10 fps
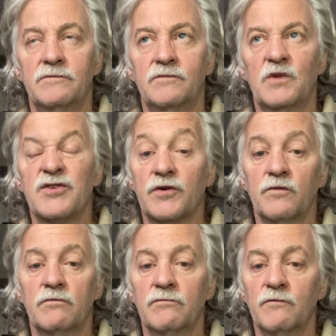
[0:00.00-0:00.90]
doesn't
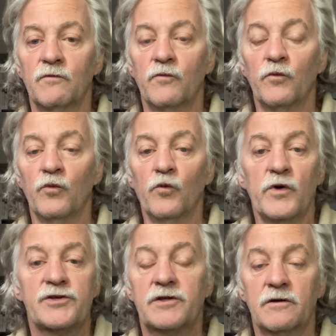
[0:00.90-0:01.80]

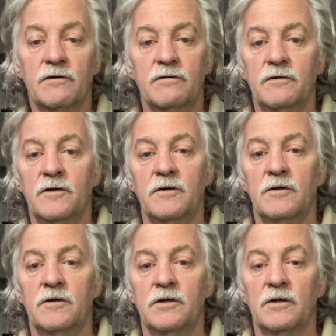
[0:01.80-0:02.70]
risk
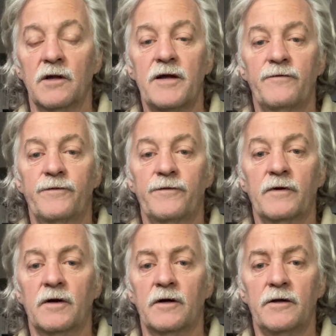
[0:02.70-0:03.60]
life,
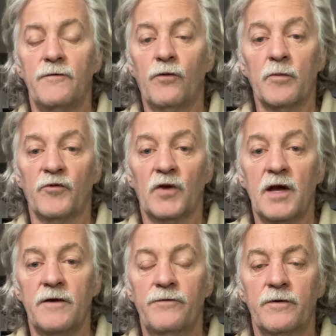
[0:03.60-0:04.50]
any form of
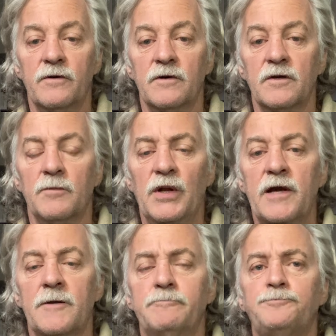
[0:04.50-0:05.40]
life on the planet.